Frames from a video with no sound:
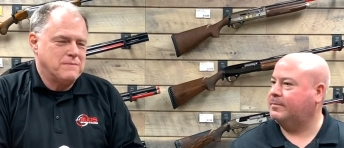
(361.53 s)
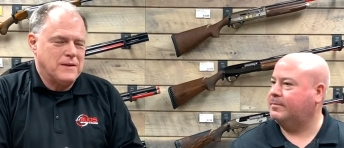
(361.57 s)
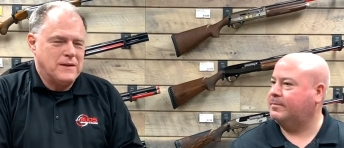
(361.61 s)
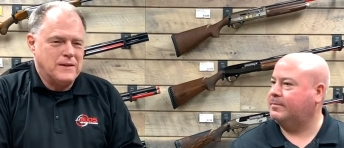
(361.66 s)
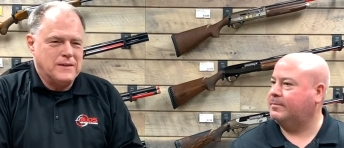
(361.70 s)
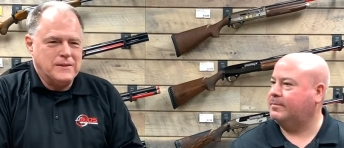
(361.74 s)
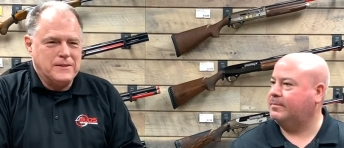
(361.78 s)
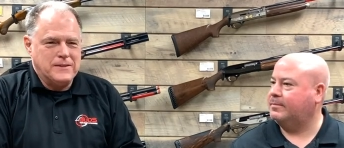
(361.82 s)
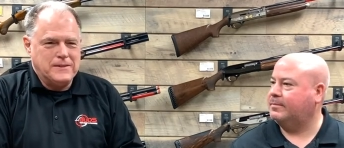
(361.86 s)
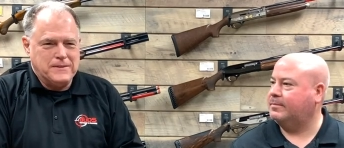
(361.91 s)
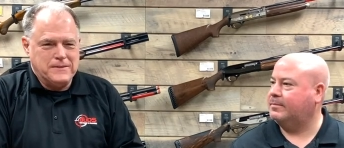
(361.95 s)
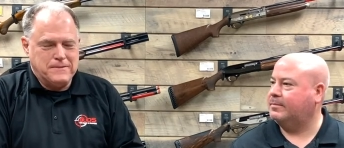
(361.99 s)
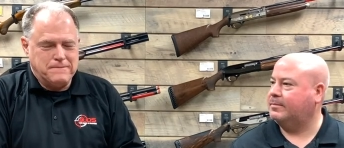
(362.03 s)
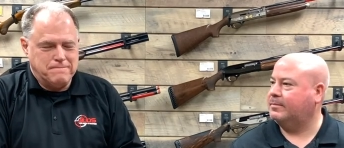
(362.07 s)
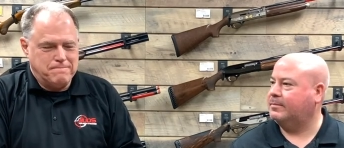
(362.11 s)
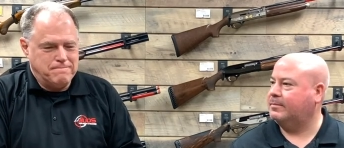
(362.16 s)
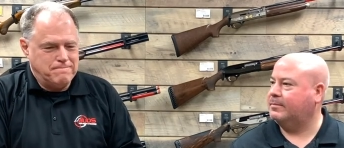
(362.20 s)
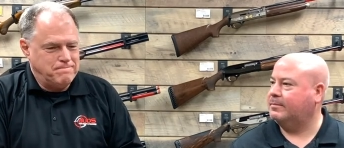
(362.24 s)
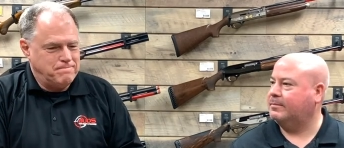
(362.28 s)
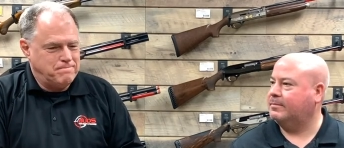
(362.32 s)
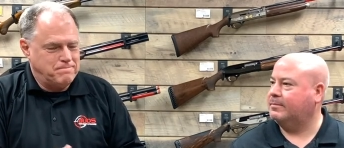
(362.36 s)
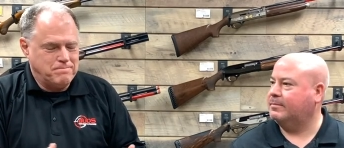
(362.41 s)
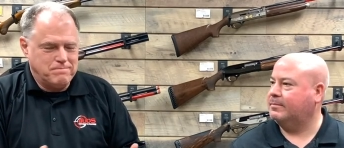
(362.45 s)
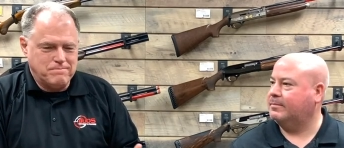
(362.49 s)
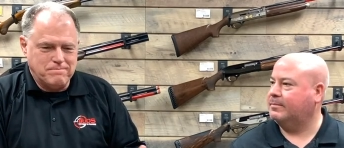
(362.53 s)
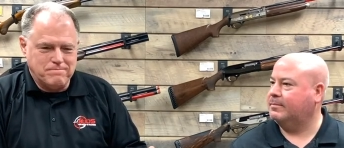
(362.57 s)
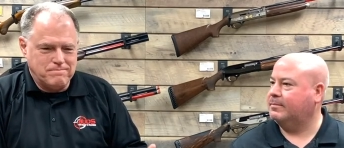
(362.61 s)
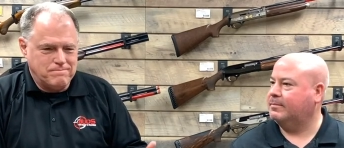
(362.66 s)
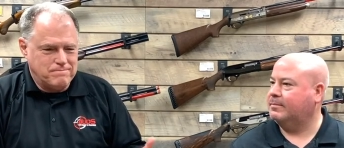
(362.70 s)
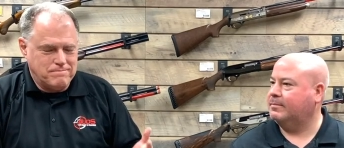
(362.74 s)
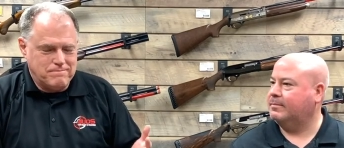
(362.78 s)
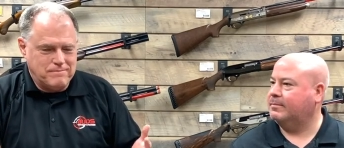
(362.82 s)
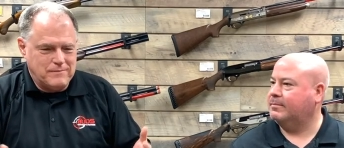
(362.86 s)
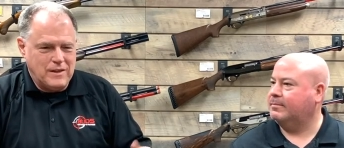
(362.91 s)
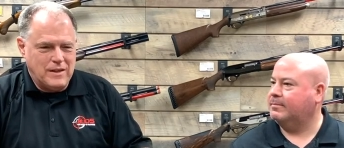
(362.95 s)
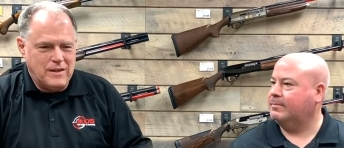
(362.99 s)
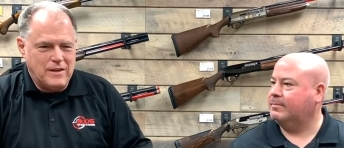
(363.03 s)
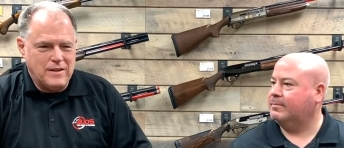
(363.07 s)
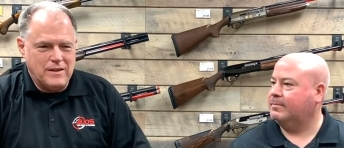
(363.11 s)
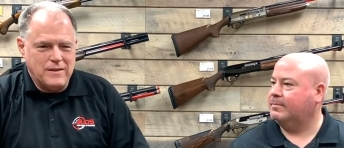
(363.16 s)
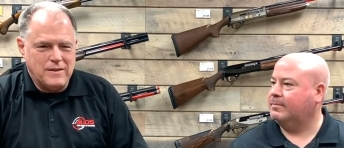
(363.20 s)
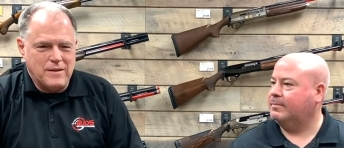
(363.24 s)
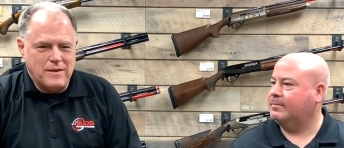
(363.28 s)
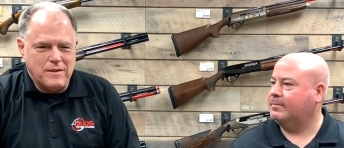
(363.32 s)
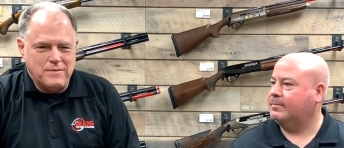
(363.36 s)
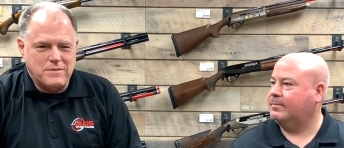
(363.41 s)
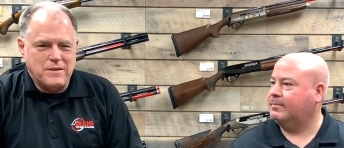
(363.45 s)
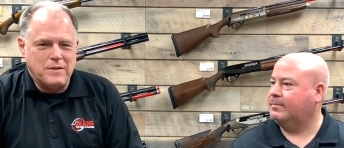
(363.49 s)
Speaker 1: Um,
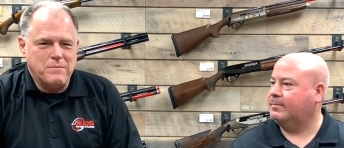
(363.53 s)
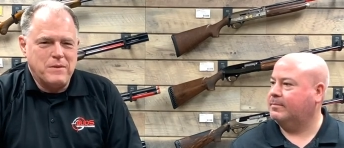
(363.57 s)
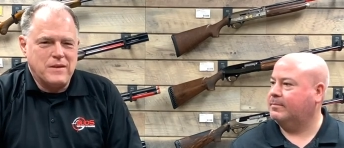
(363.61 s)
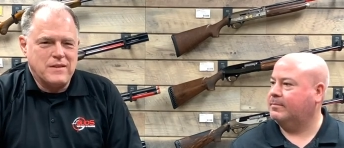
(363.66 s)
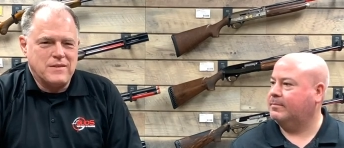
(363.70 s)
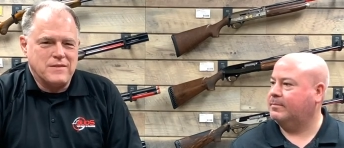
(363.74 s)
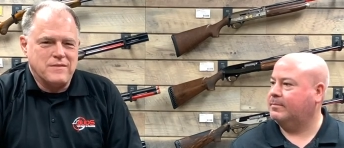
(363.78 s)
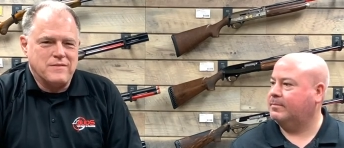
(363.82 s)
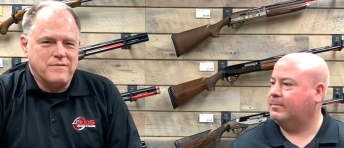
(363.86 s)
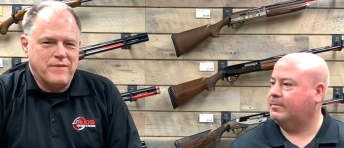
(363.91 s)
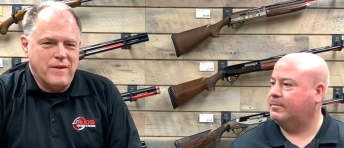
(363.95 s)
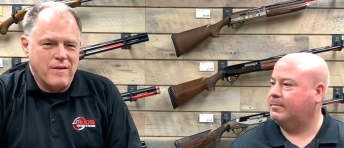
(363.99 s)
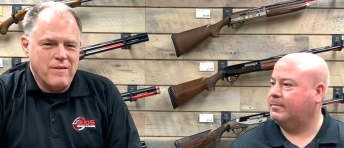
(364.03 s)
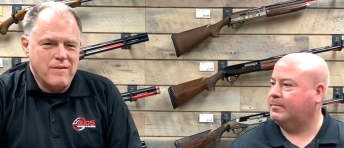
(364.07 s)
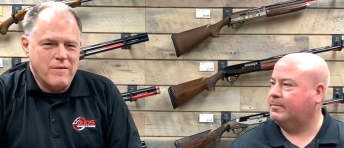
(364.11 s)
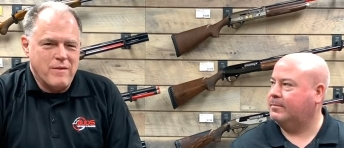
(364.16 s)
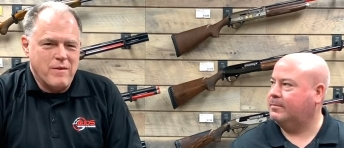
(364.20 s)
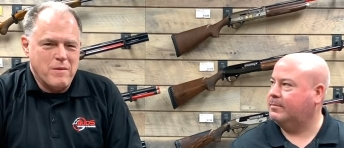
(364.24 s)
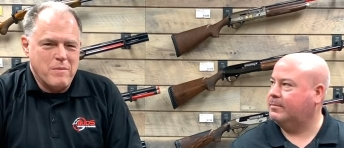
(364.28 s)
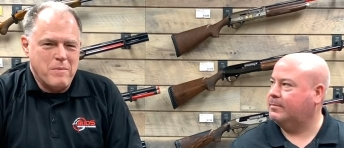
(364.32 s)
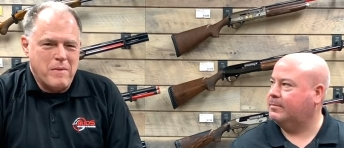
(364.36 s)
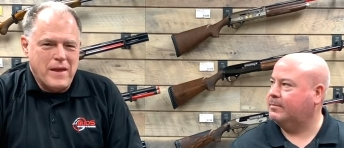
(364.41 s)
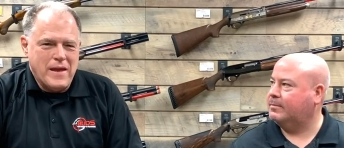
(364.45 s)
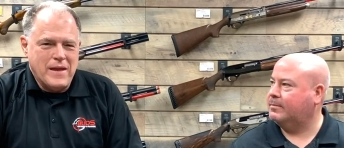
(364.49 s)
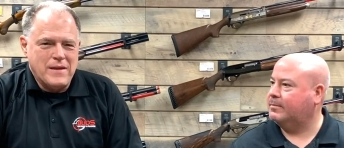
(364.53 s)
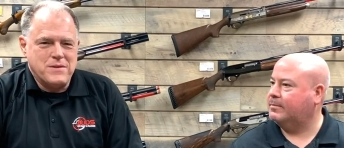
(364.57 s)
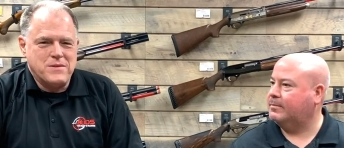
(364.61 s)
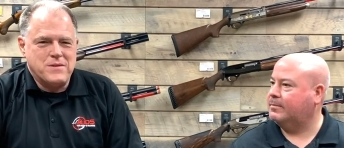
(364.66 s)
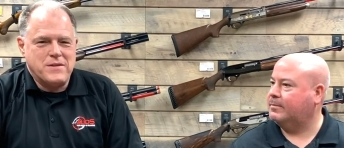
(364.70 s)
if something's in very, very bad